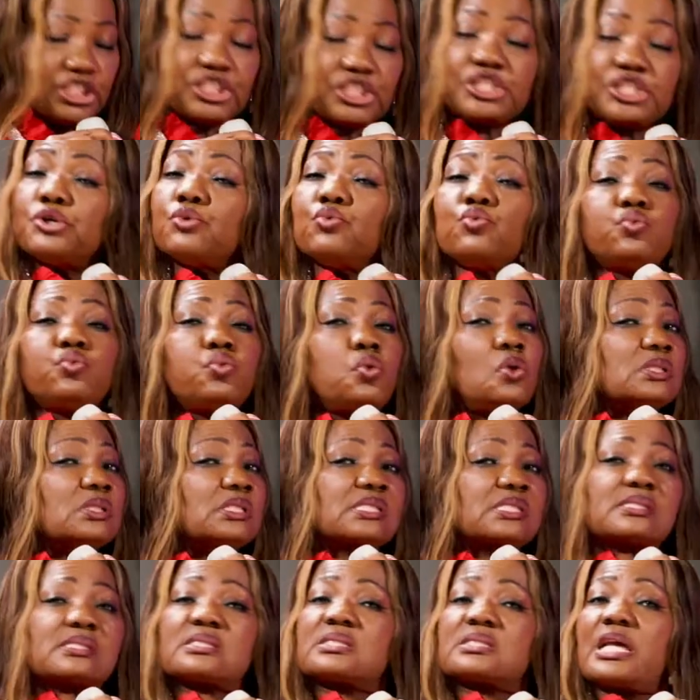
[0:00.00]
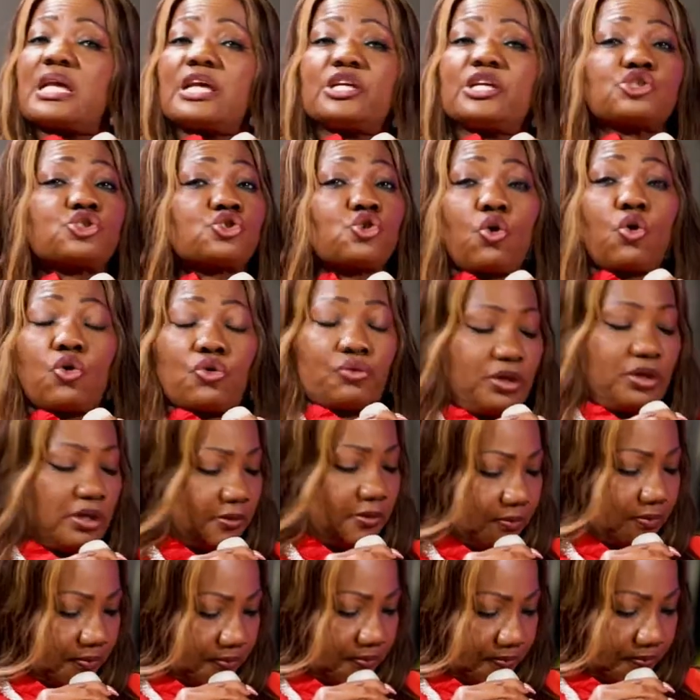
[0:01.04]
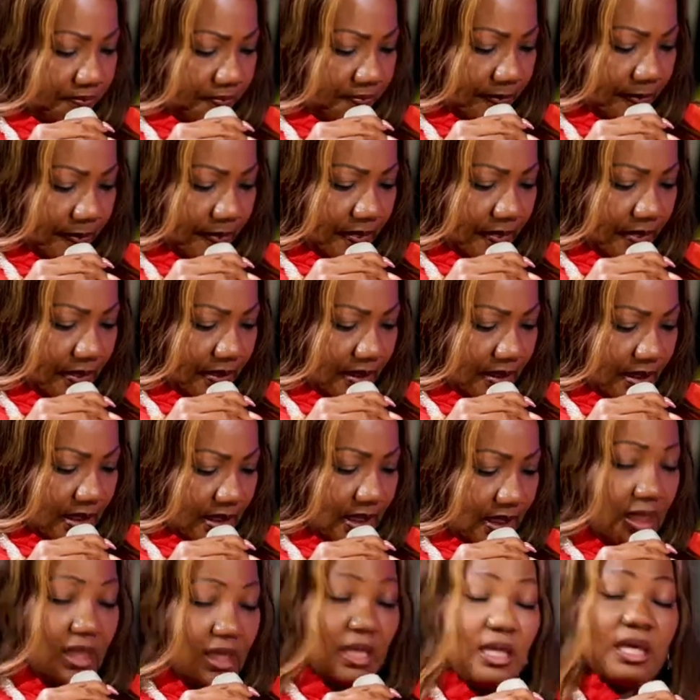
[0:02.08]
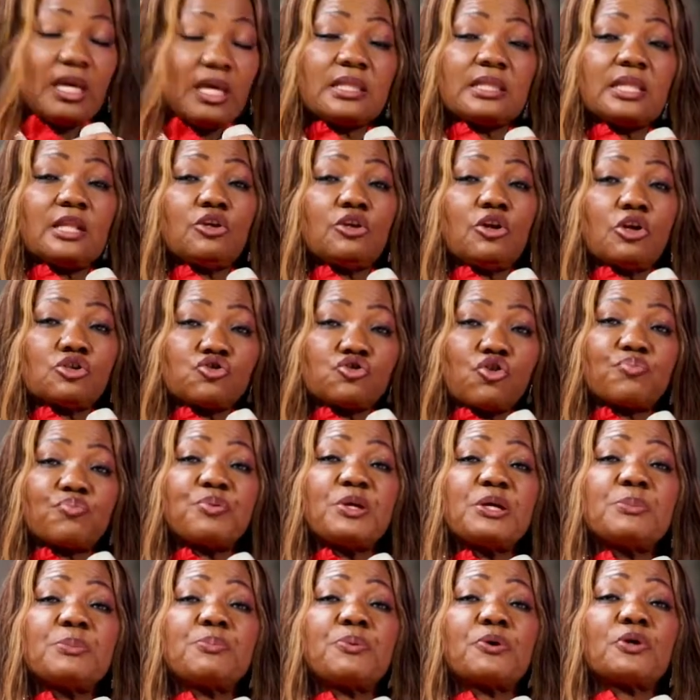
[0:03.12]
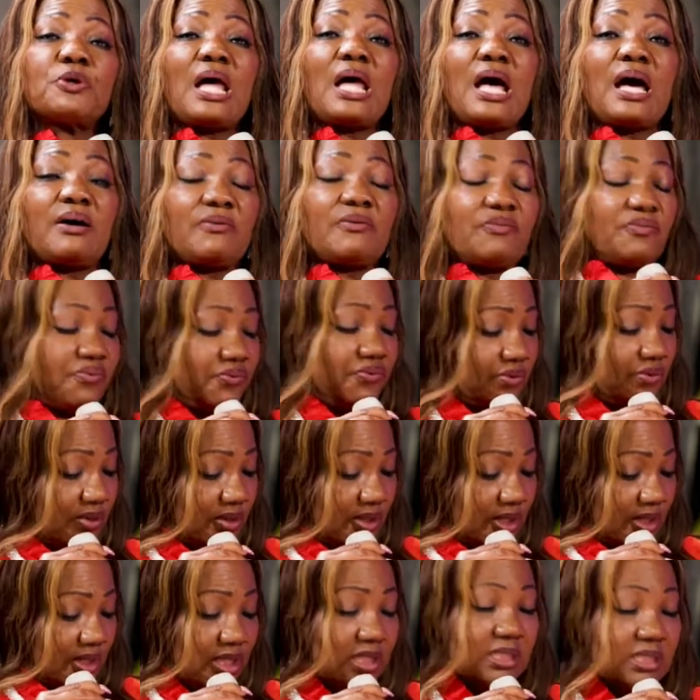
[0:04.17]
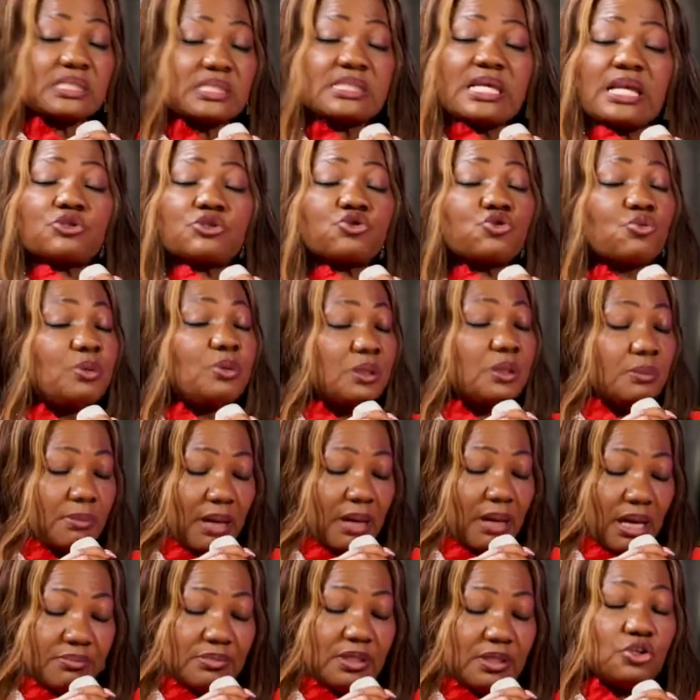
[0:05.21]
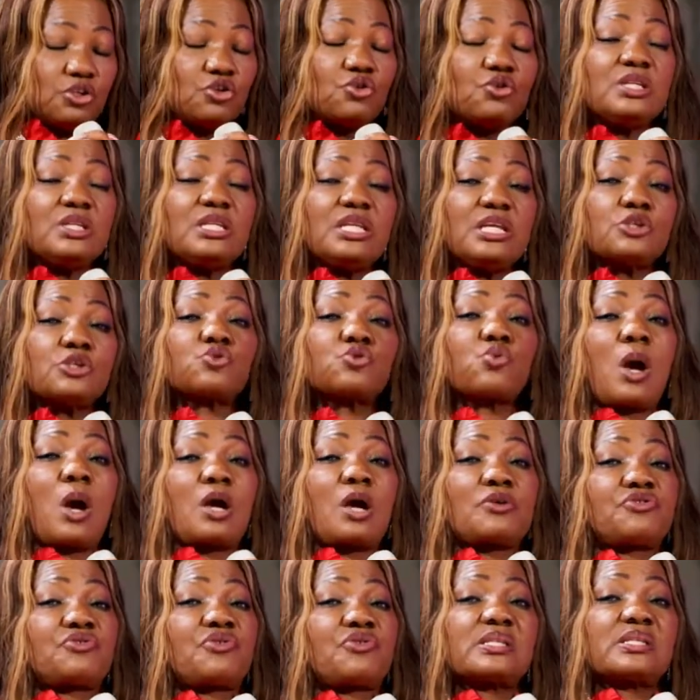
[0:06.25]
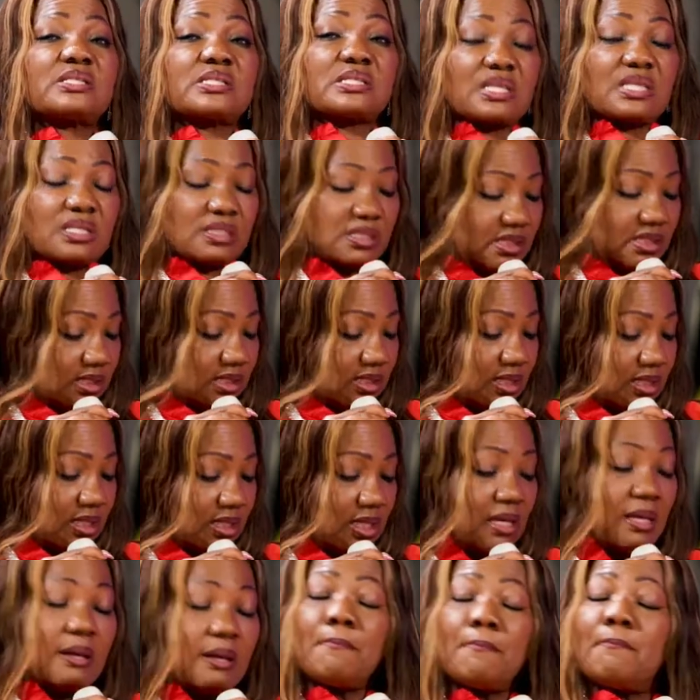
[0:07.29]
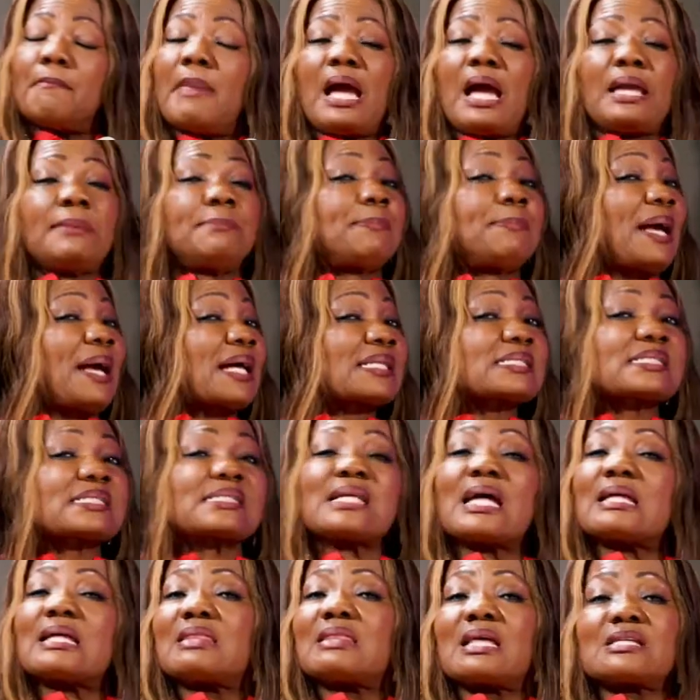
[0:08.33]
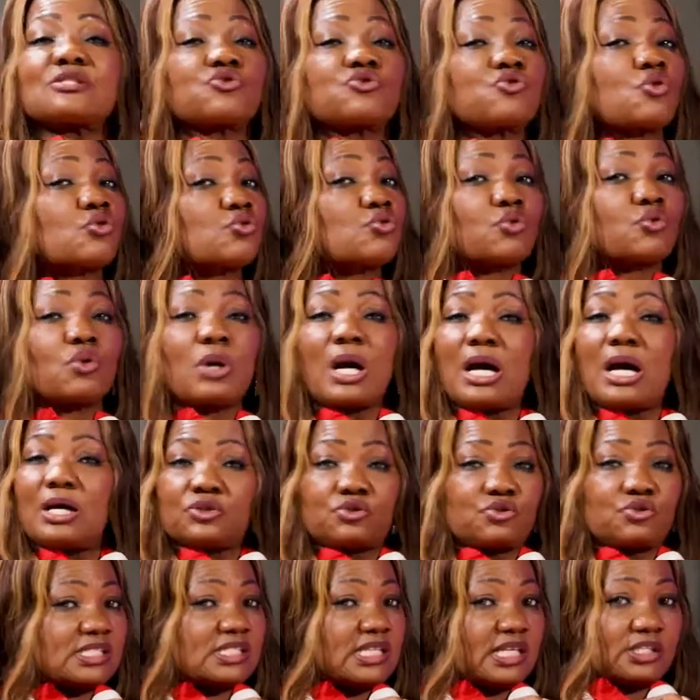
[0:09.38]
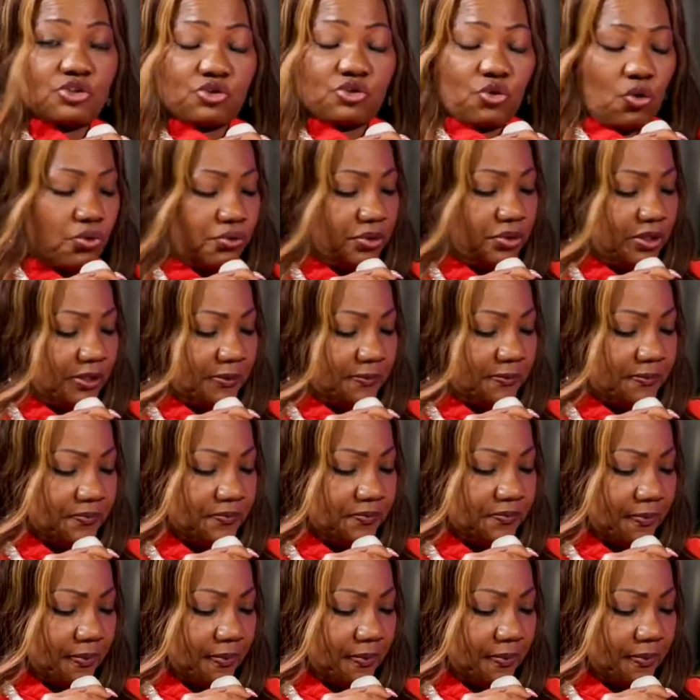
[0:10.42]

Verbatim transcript: she won't say sorry. And a lot of people have said to me, Mommy, you need to address this. My partner does not know how to say sorry.